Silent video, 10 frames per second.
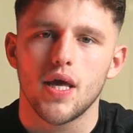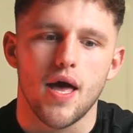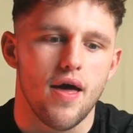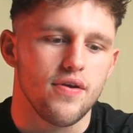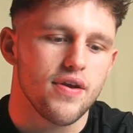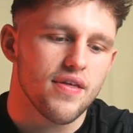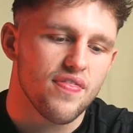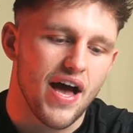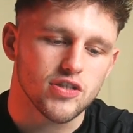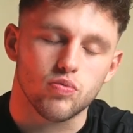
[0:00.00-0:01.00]
And
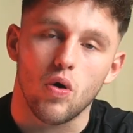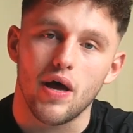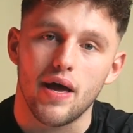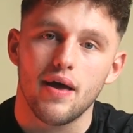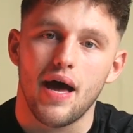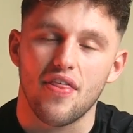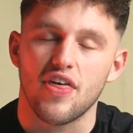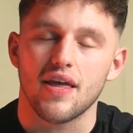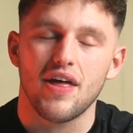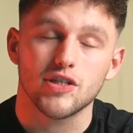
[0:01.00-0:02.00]
that's where I
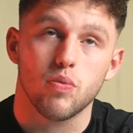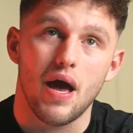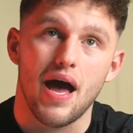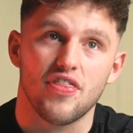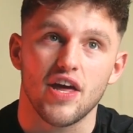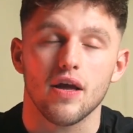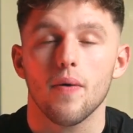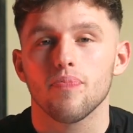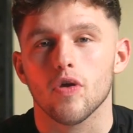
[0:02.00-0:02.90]
think,